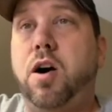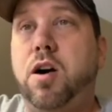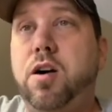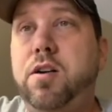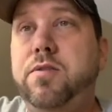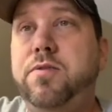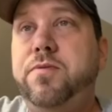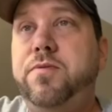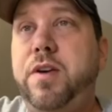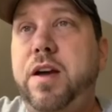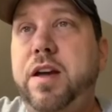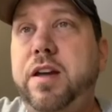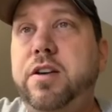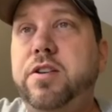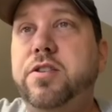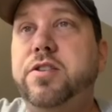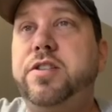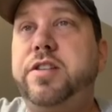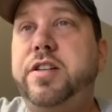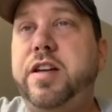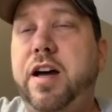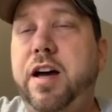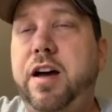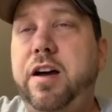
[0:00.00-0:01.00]
Darth
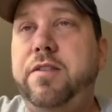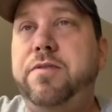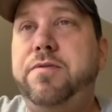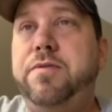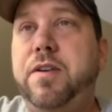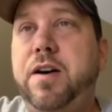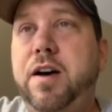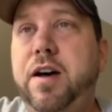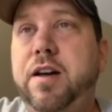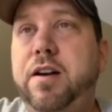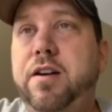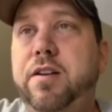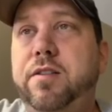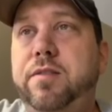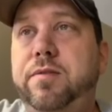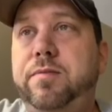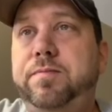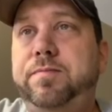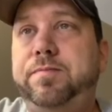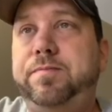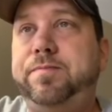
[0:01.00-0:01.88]
Vader's TIE Fighter.